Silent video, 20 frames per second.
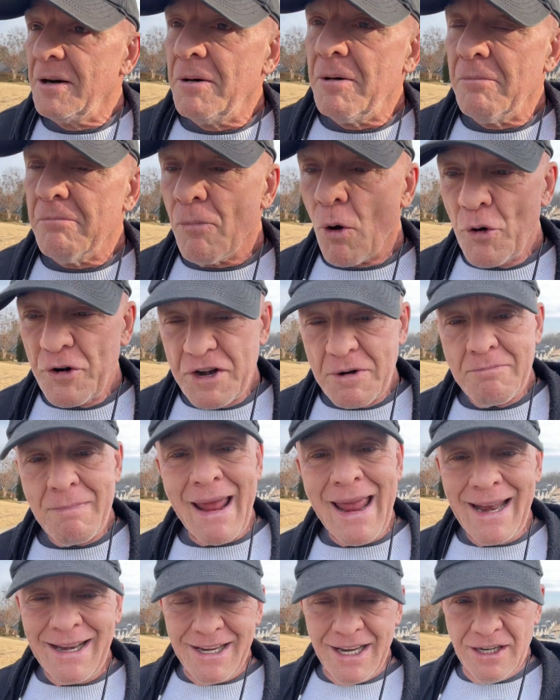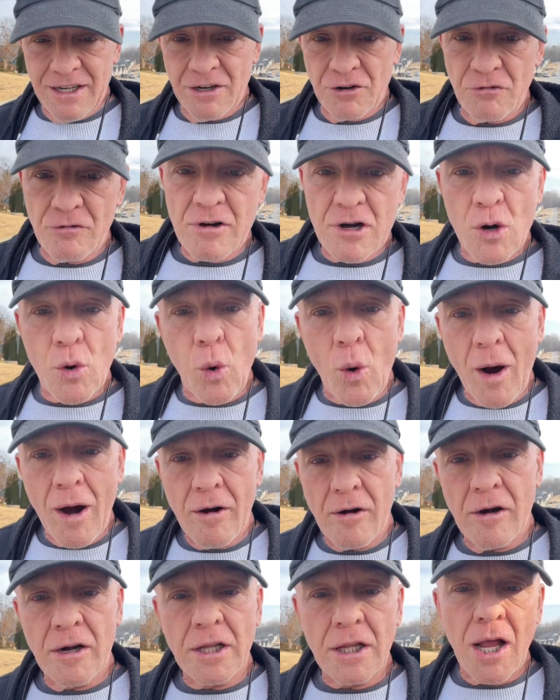more demanding or
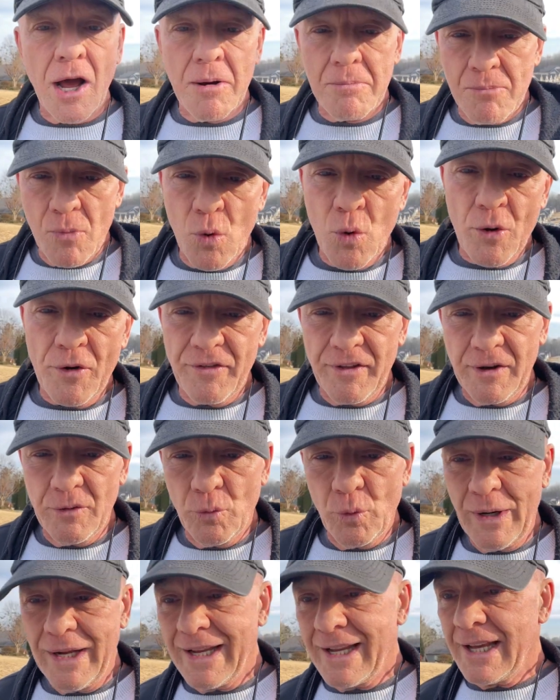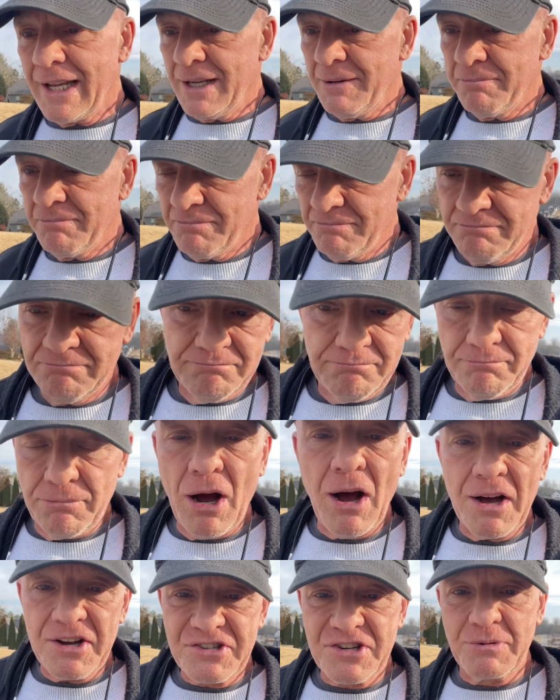require a lot more than we can
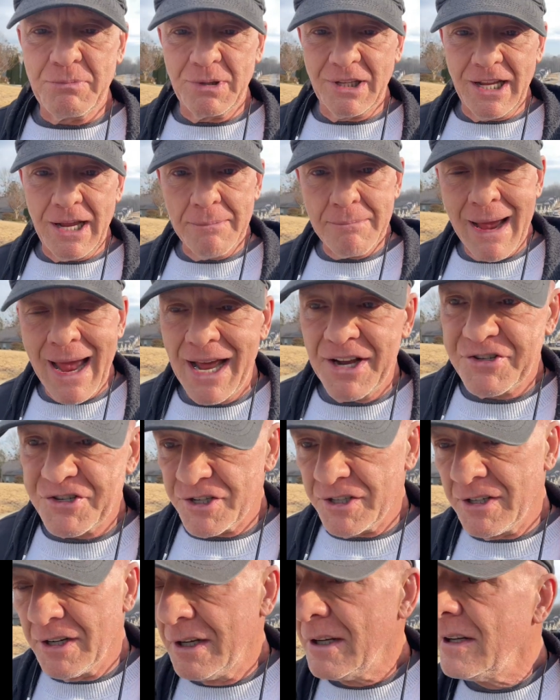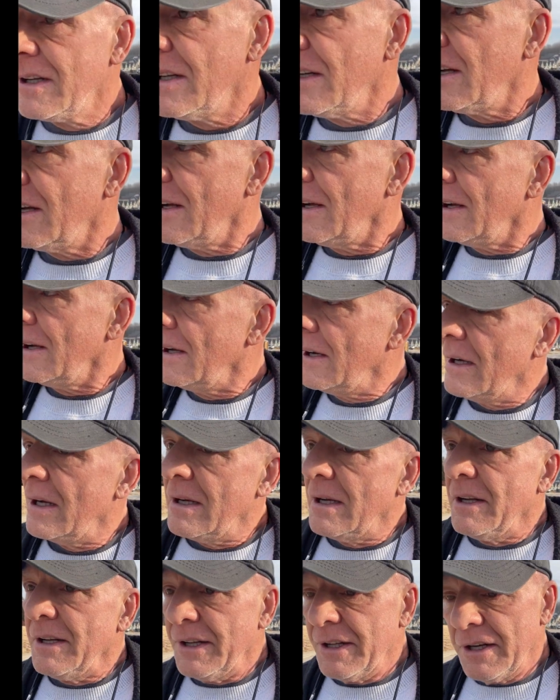possibly imagine.
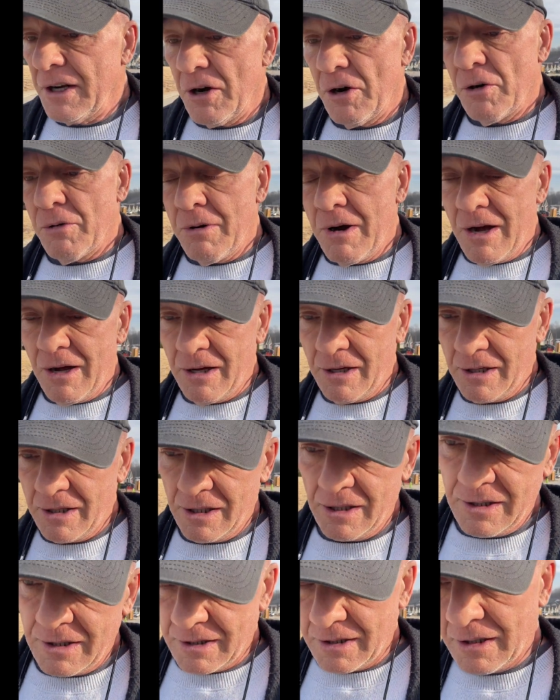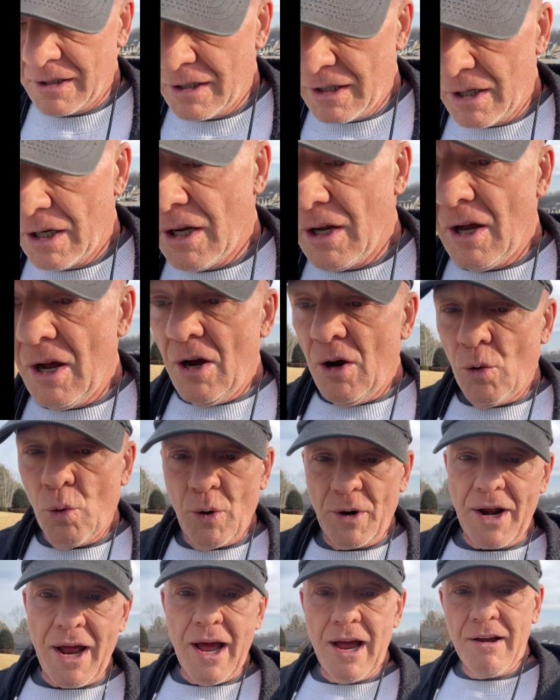You know,
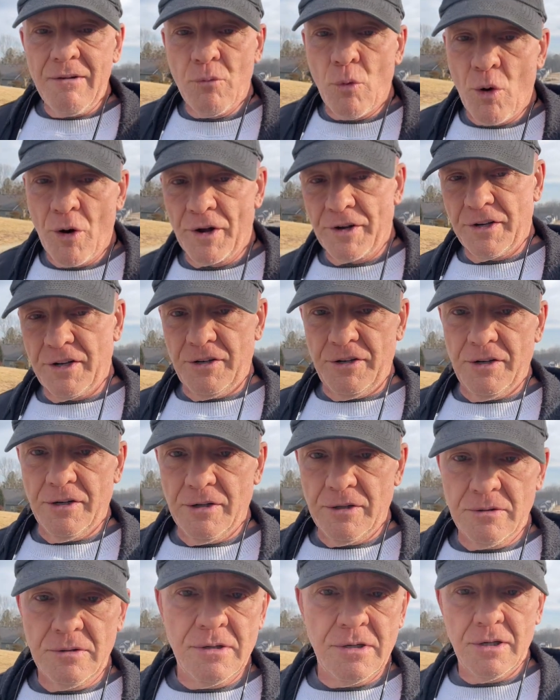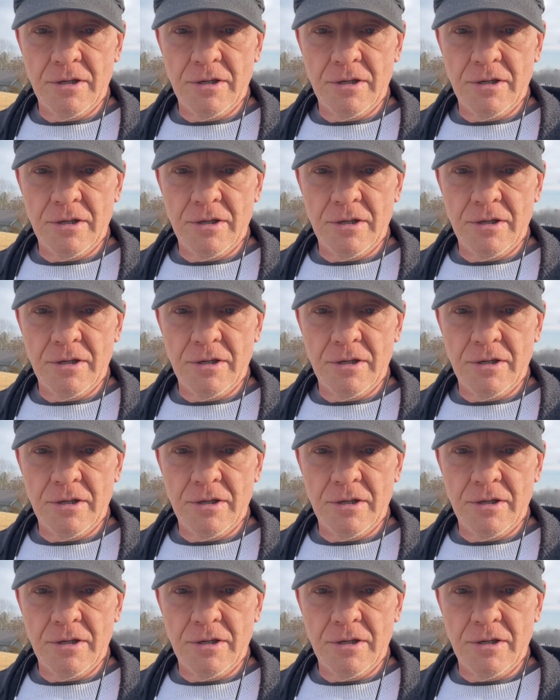what I want to do,